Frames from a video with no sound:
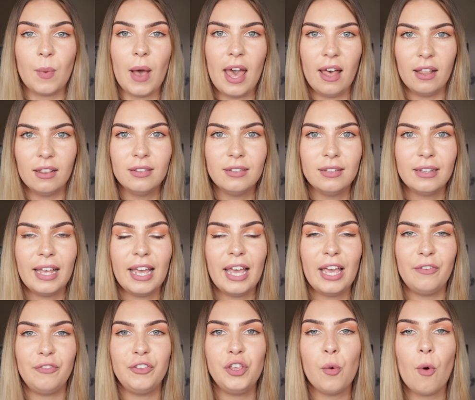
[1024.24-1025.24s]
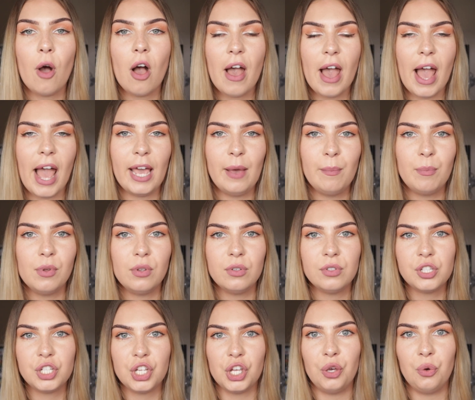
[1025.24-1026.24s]
well if you are able
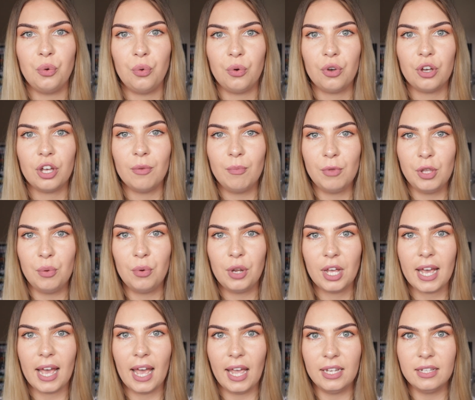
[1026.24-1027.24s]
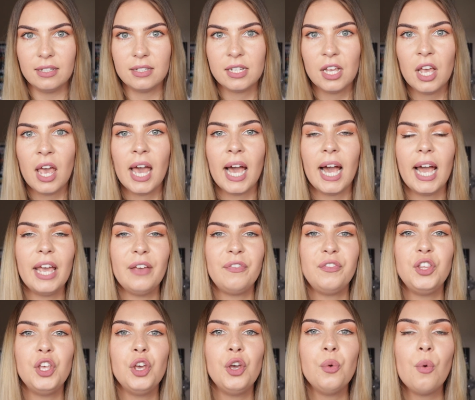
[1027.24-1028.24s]
to communicate.
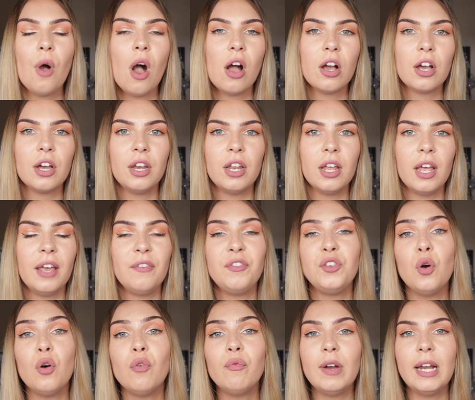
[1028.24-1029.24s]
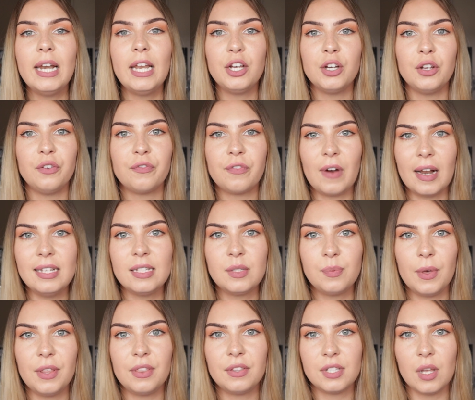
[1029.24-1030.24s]
If you're really good friends
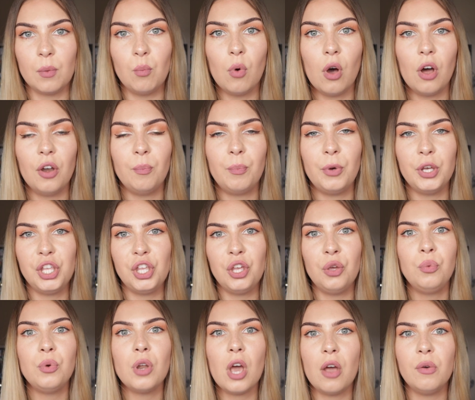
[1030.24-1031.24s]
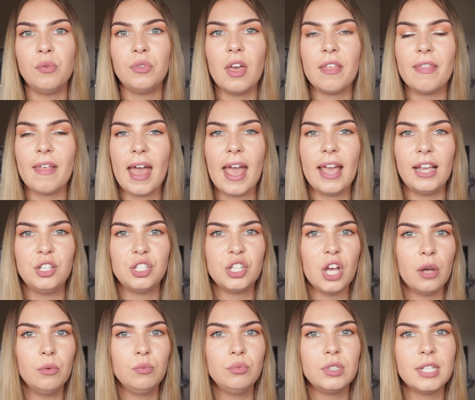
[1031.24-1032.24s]
with someone but you know that they
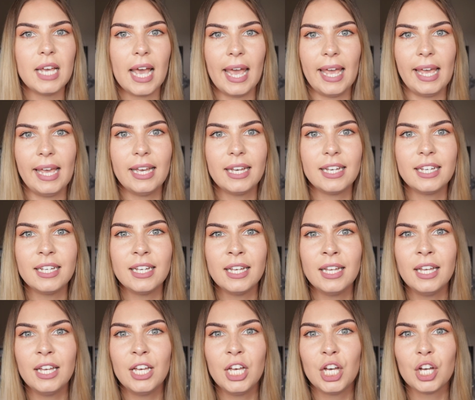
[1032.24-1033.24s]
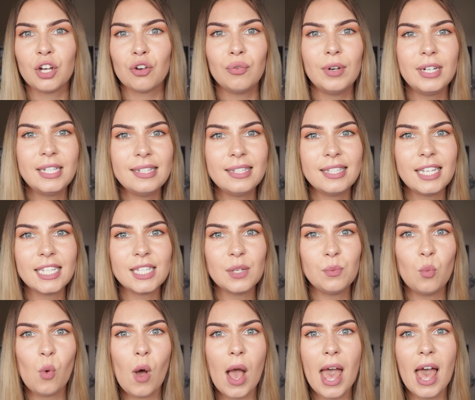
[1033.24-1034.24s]
don't take
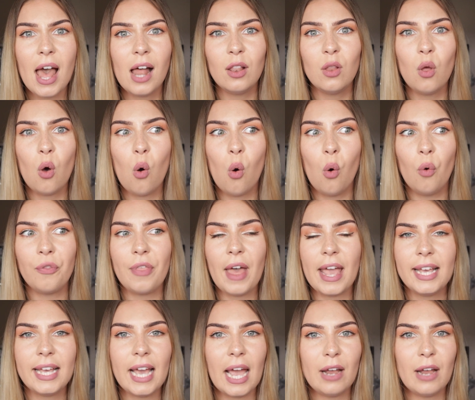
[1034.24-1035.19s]
criticism well, or they